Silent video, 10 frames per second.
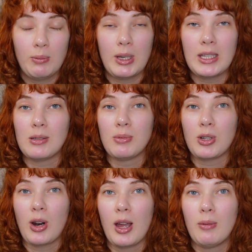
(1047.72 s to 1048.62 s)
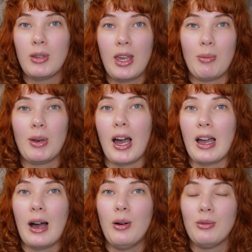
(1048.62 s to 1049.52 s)
please subscribe. Keep an
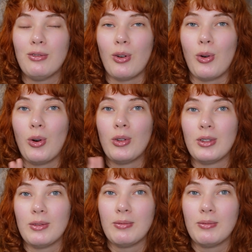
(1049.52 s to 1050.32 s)
eye out for